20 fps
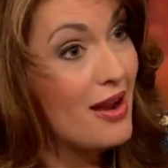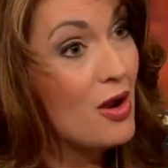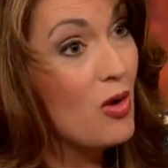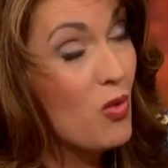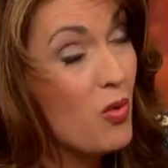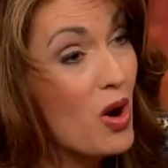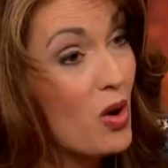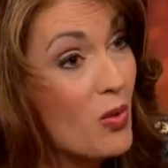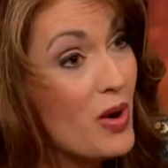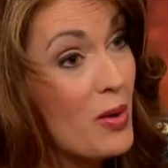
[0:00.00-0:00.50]

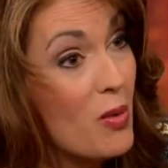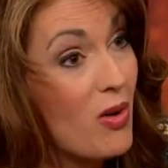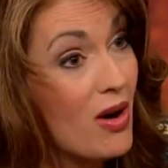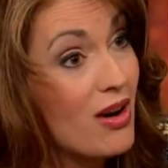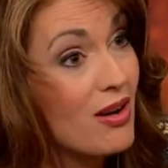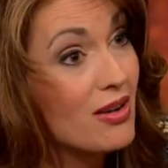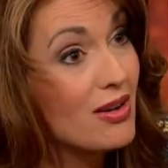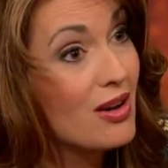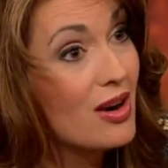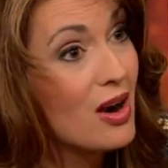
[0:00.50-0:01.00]
where we
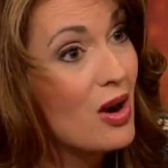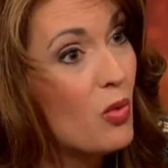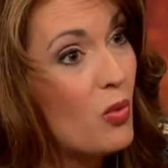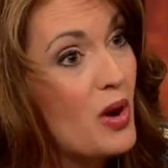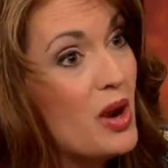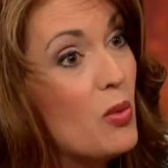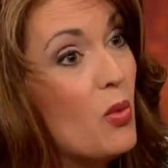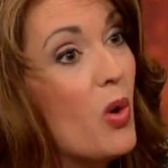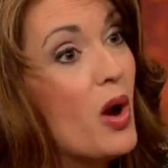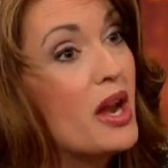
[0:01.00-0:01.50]
were.
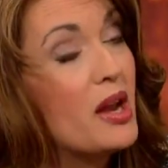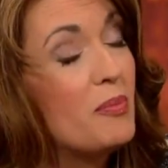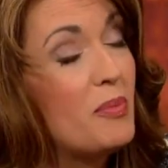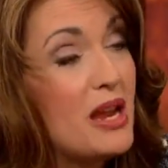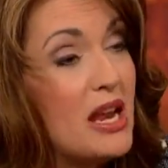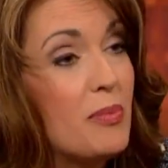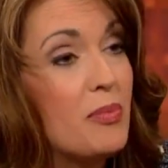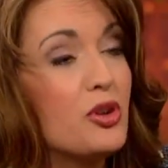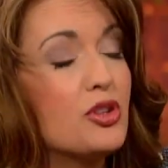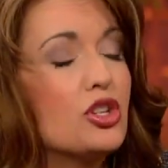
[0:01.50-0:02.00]
We wanted
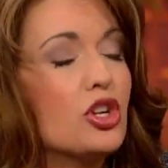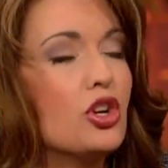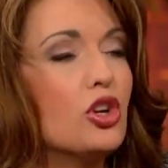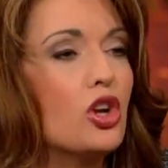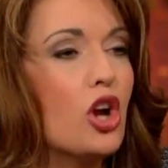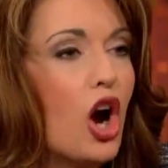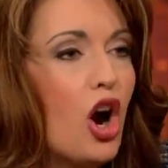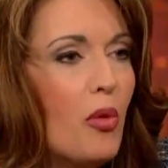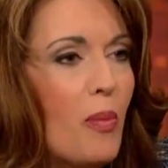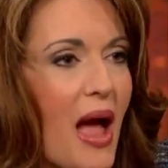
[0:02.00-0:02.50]
people to
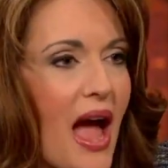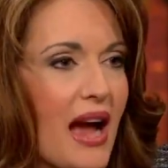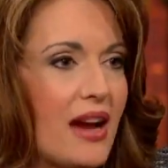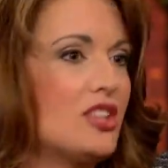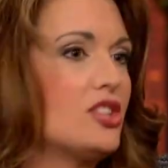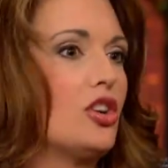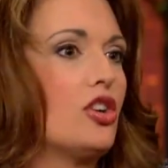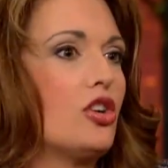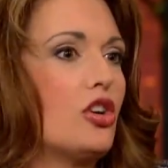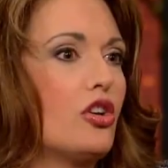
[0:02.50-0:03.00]
go back
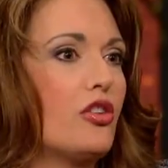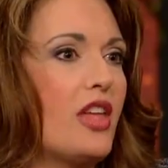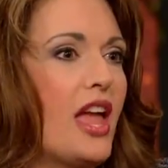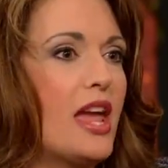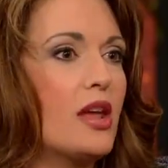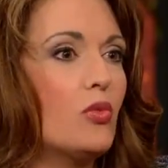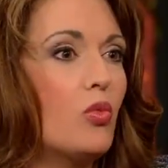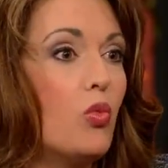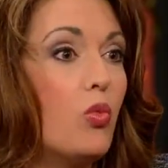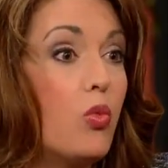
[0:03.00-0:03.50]
to earth
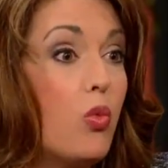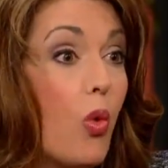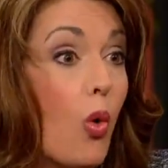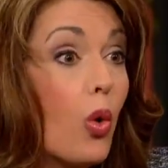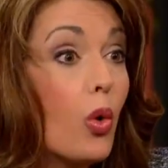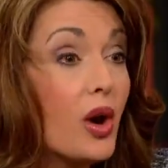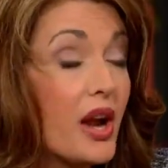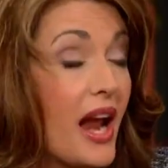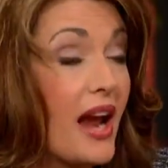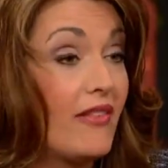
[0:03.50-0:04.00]
and
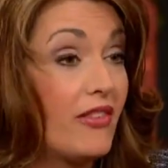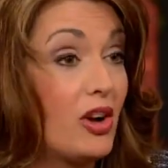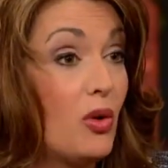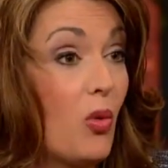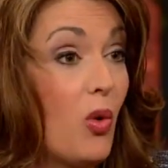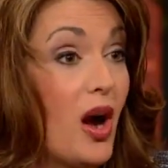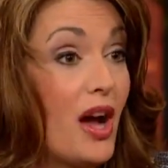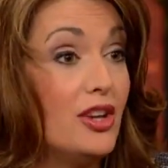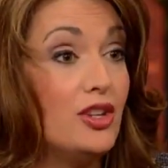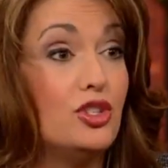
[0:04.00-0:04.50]
warn
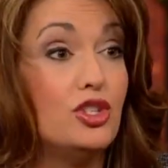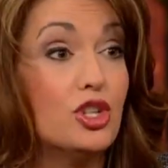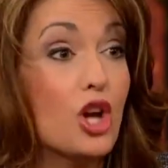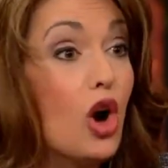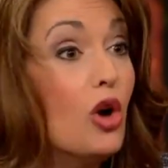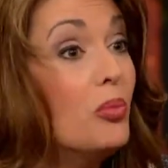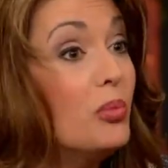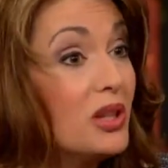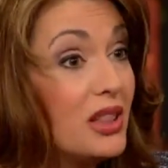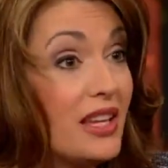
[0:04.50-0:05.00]
everyone,
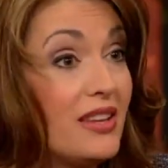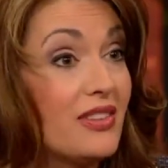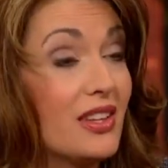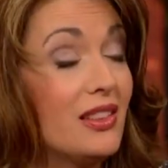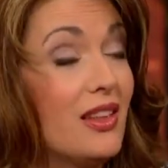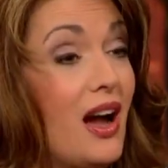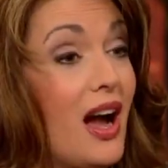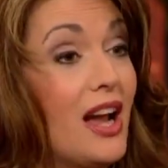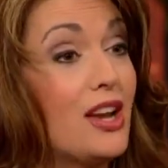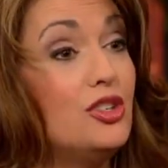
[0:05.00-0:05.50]
don't believe the
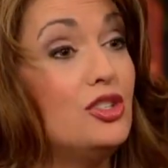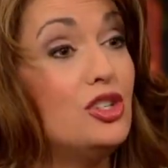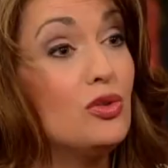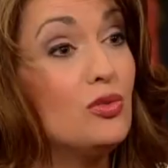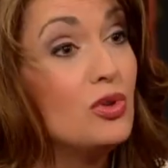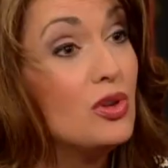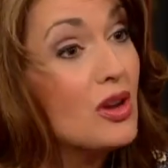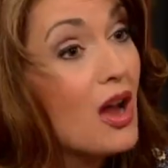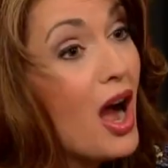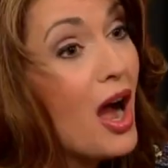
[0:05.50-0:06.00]
lie, do
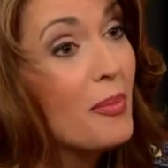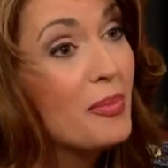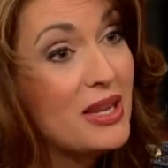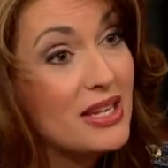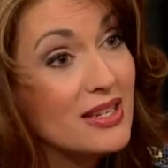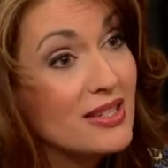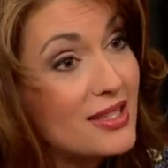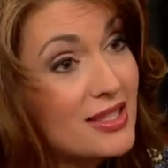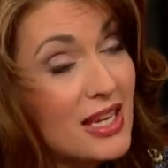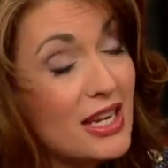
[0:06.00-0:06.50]
not be
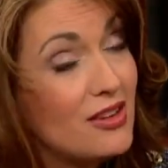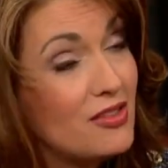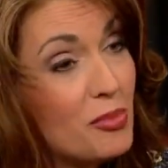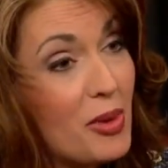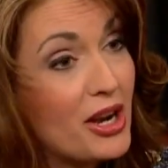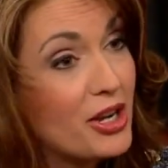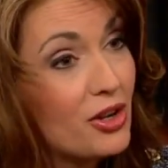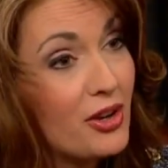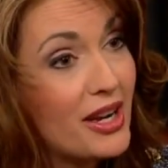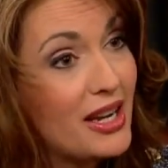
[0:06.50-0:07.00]
deceived
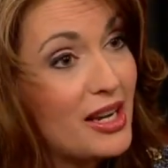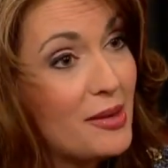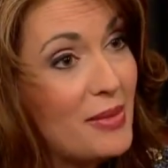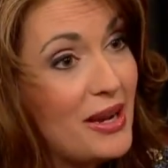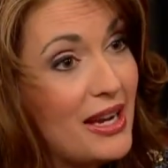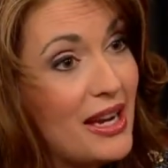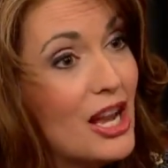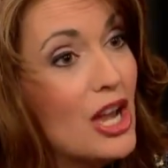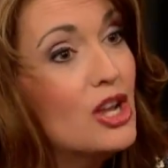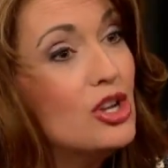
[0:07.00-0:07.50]
by your
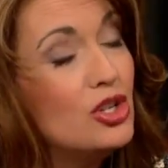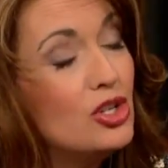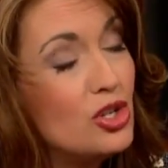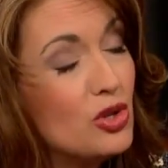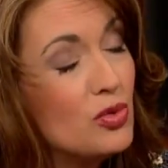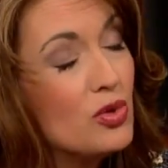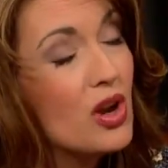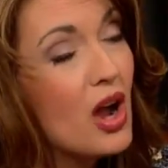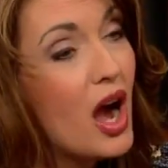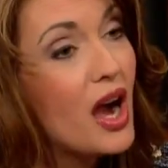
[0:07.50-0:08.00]
enemy,
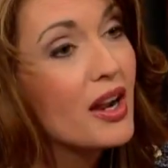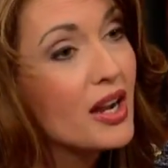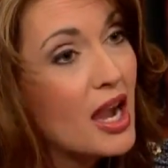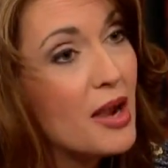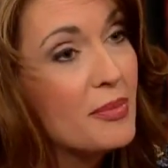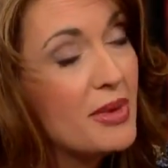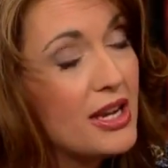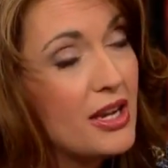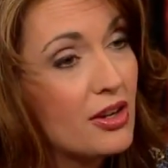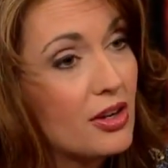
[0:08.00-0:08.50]
do not
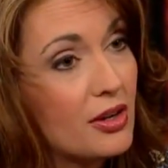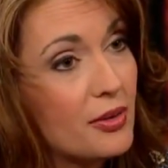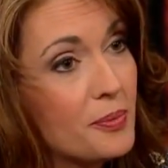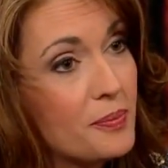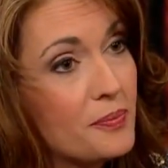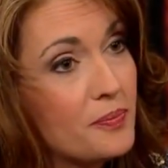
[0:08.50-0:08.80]
come here.